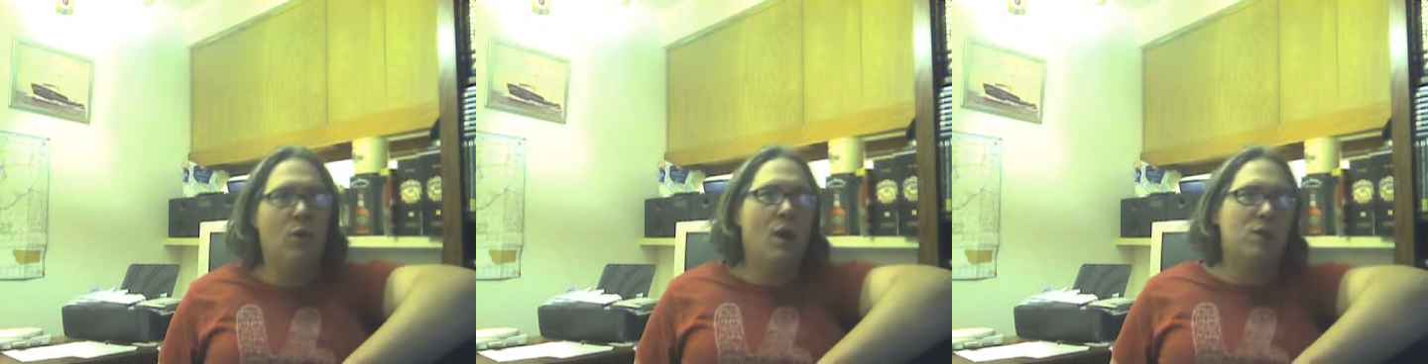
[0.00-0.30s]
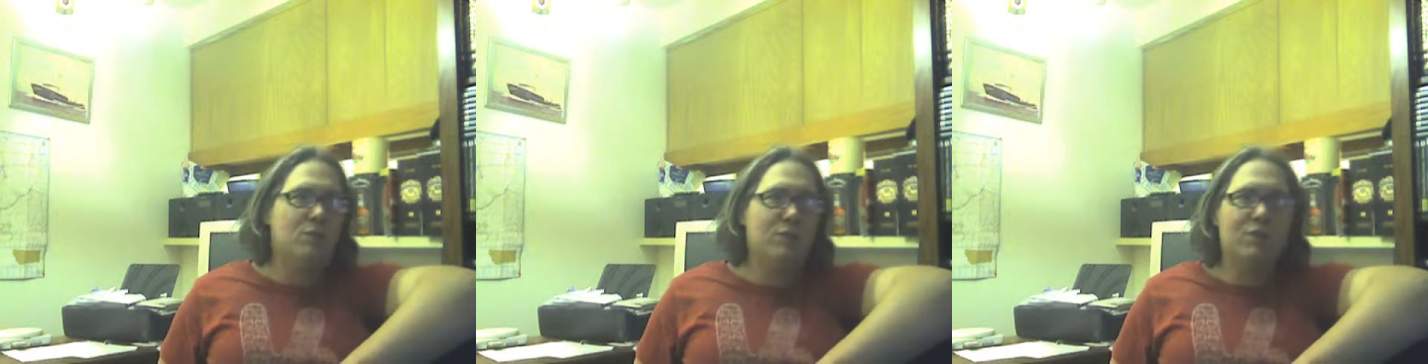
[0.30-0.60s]
And
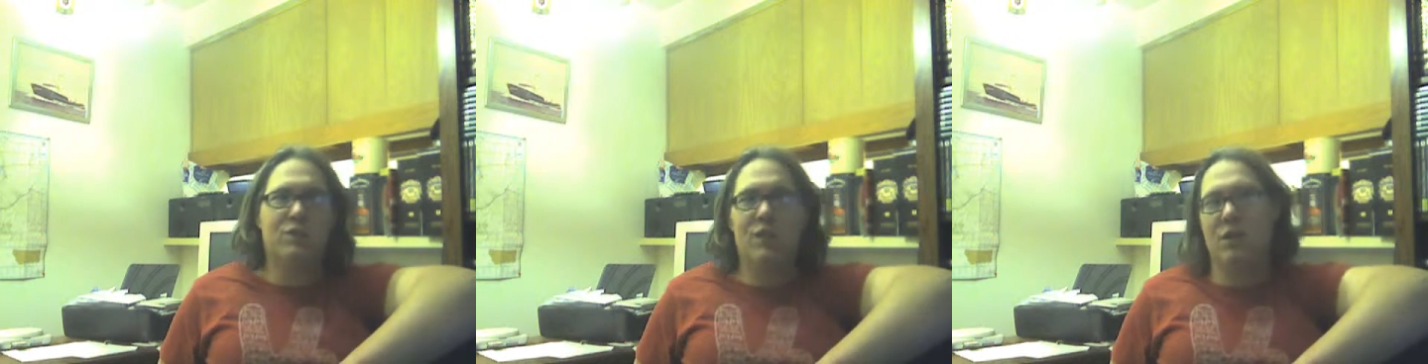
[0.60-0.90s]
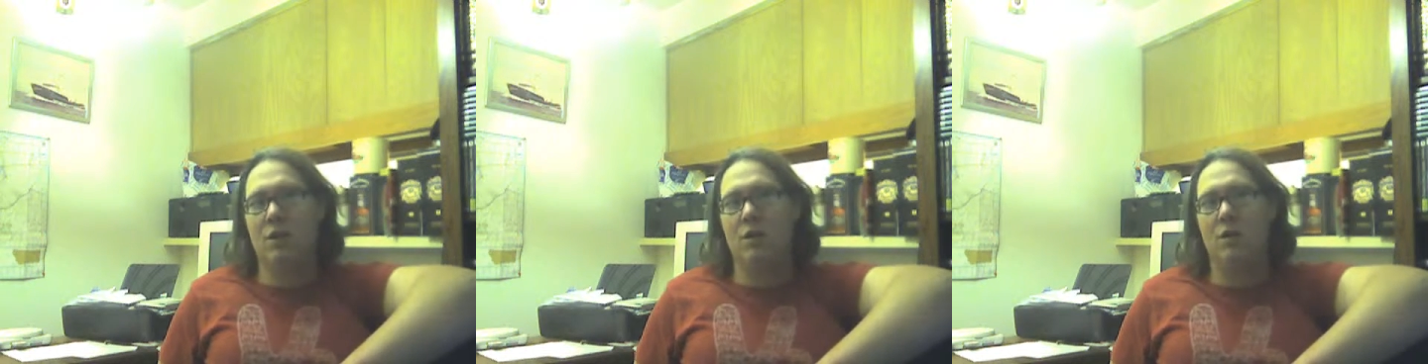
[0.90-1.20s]
I was just
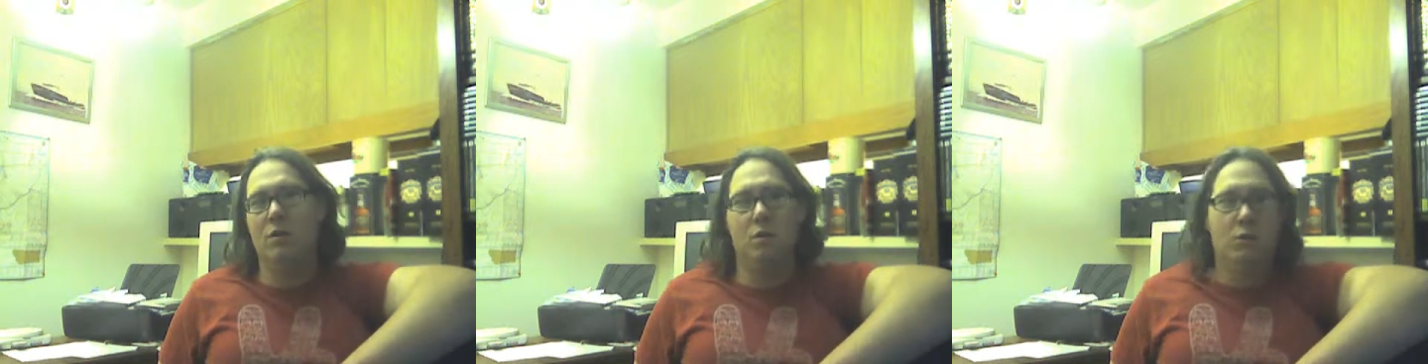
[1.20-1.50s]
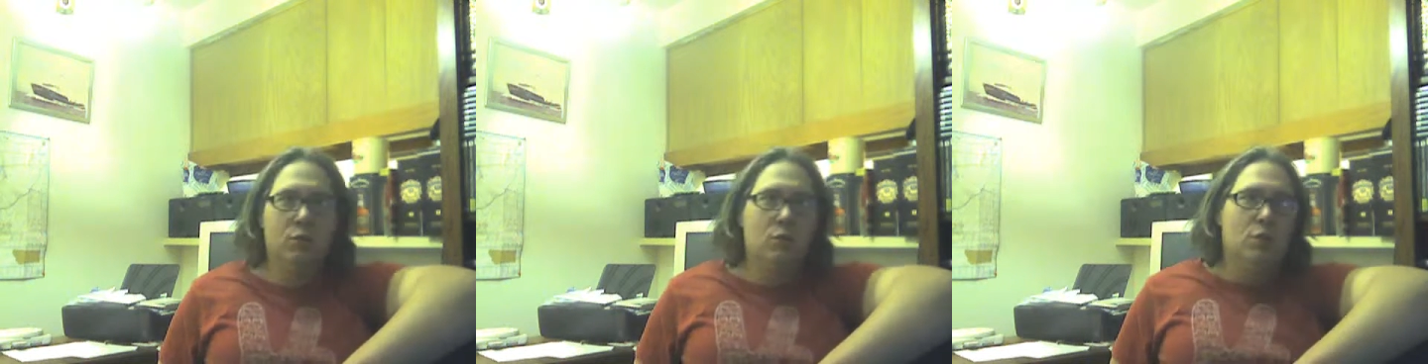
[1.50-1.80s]
like, eh.
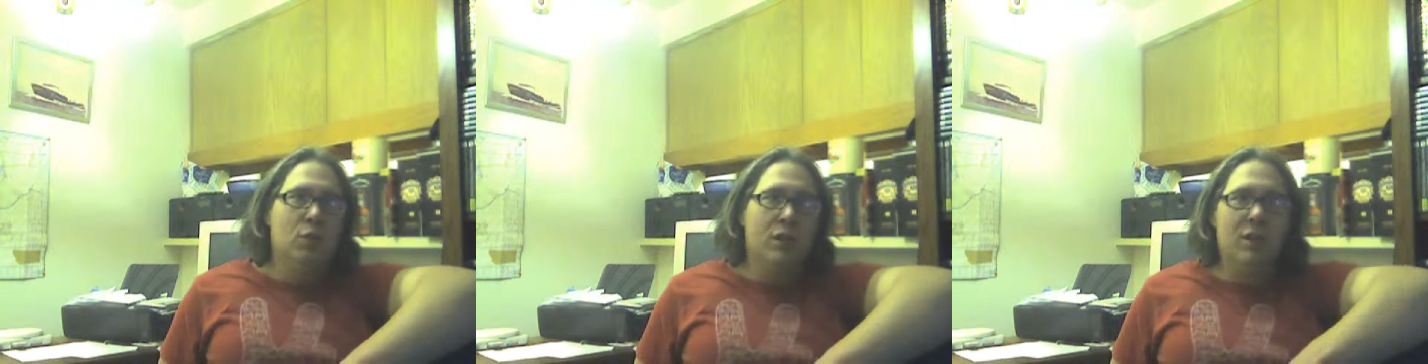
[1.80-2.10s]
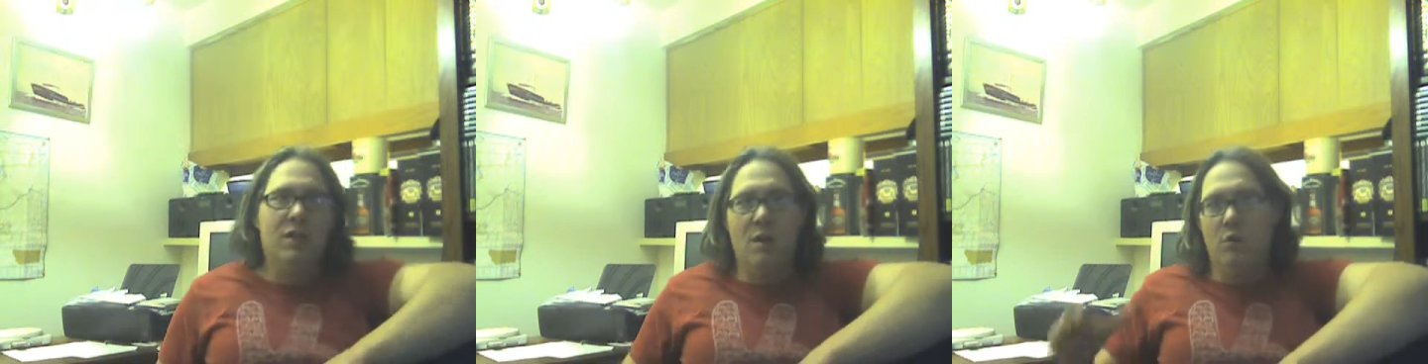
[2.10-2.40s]
And
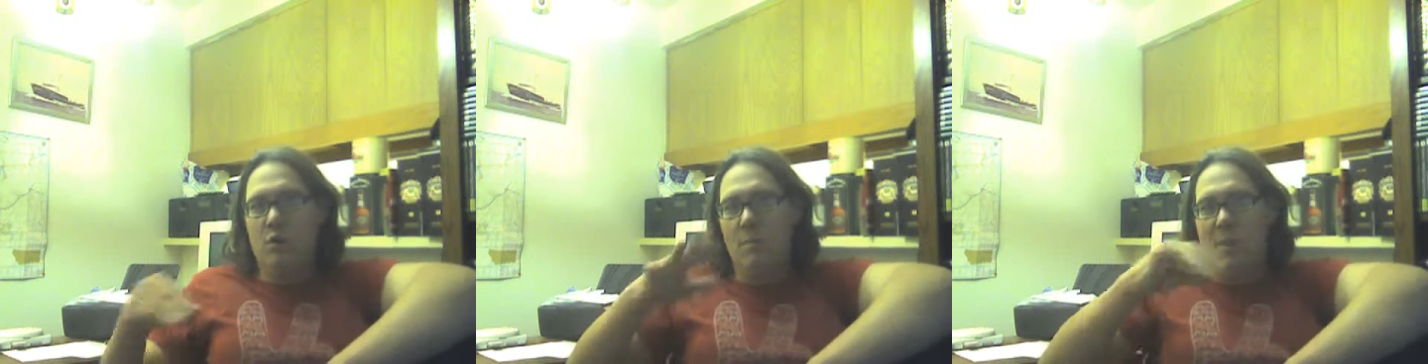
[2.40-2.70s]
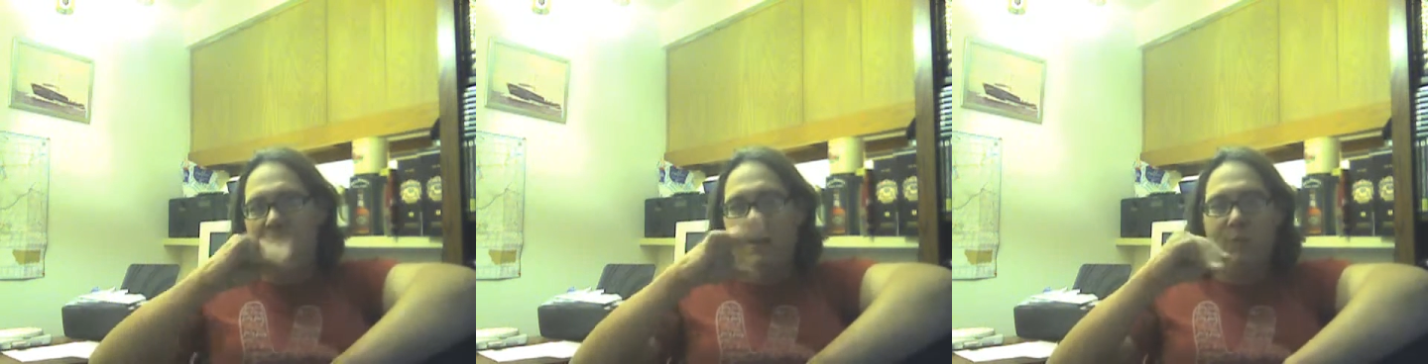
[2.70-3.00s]
then they were going
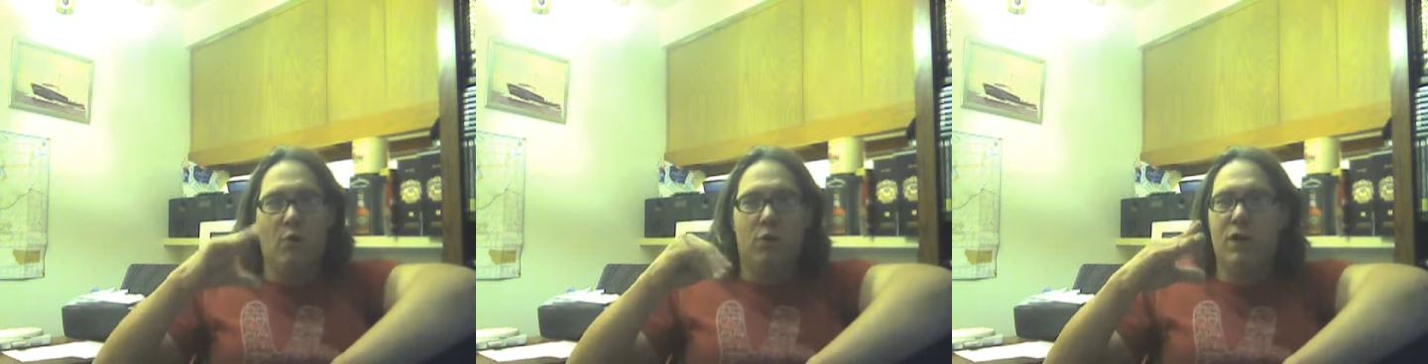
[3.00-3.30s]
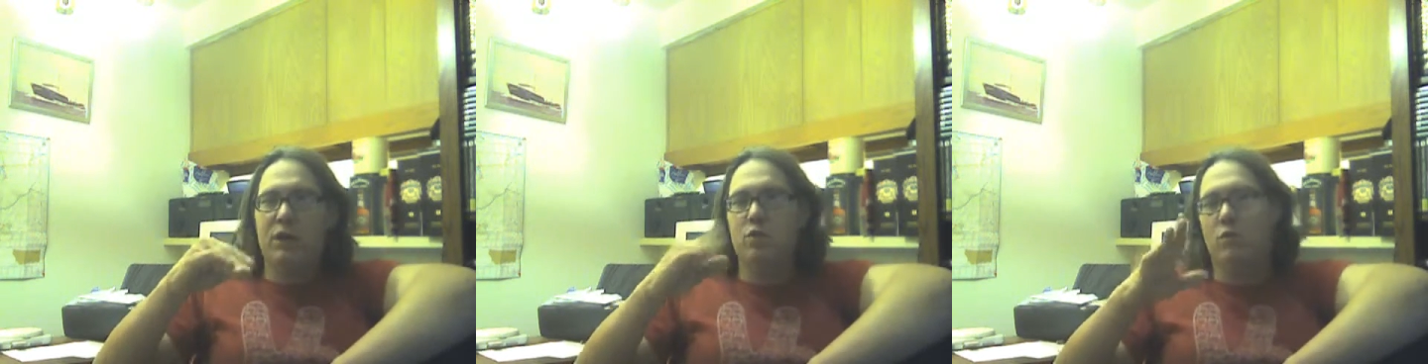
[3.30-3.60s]
back and forth like